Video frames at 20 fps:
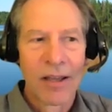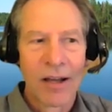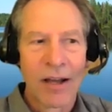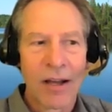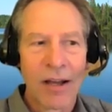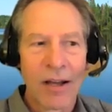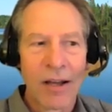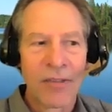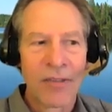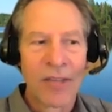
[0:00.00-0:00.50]

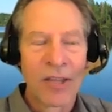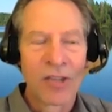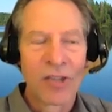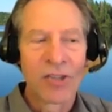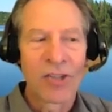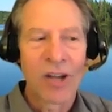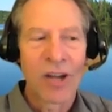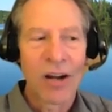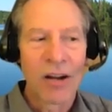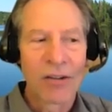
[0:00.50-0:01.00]
Uh, the
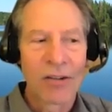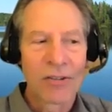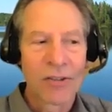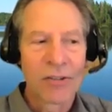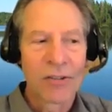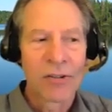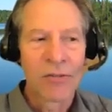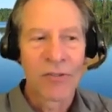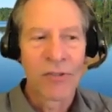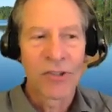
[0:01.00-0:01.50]
charge, the
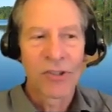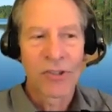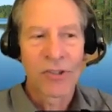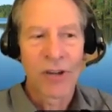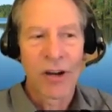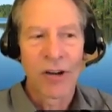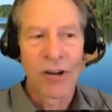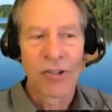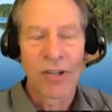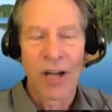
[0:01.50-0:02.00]
surface
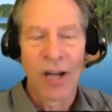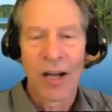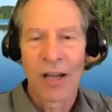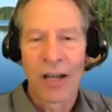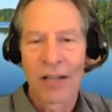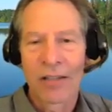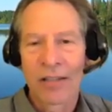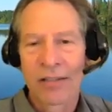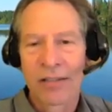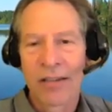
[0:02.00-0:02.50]
charge
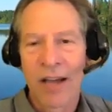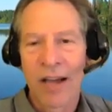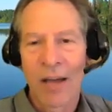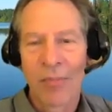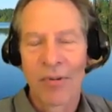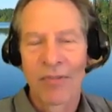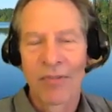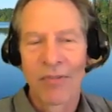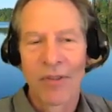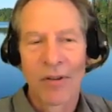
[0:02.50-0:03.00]
on the
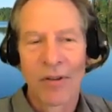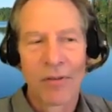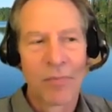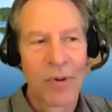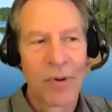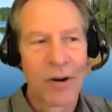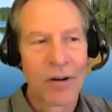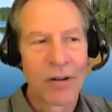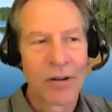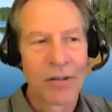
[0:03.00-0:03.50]
top of the
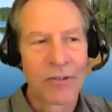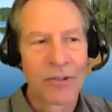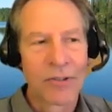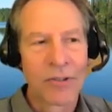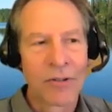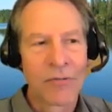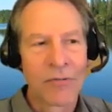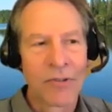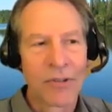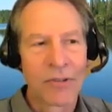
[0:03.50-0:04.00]
particle
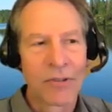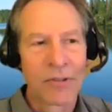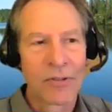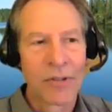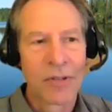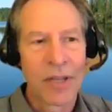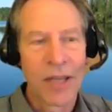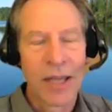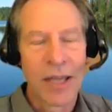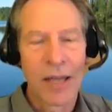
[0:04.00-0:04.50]

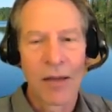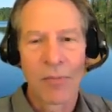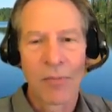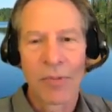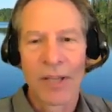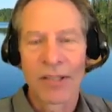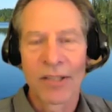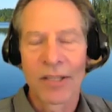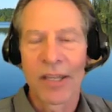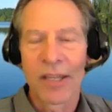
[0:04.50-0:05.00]
surface uh,
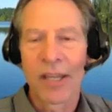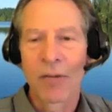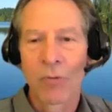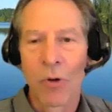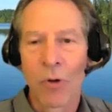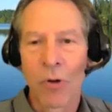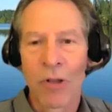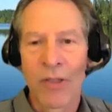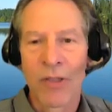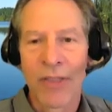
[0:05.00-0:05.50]
plays a key
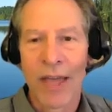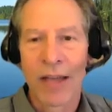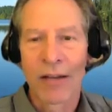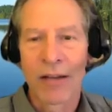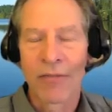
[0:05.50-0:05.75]
role in that.